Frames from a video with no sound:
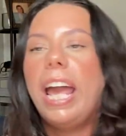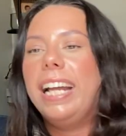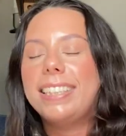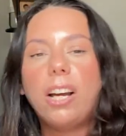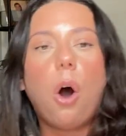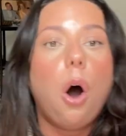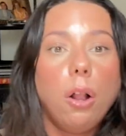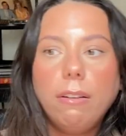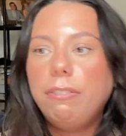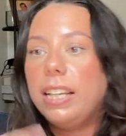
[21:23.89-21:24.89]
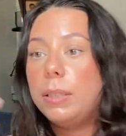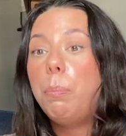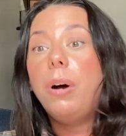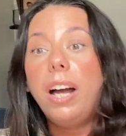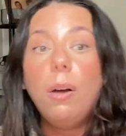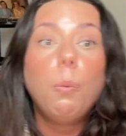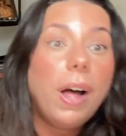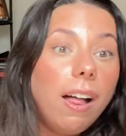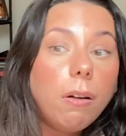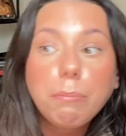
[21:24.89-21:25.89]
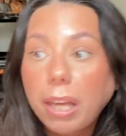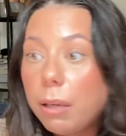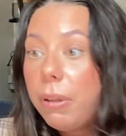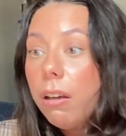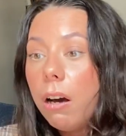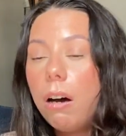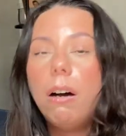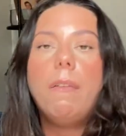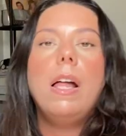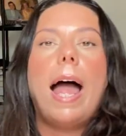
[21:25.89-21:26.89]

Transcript: it's like all of this but well maybe huh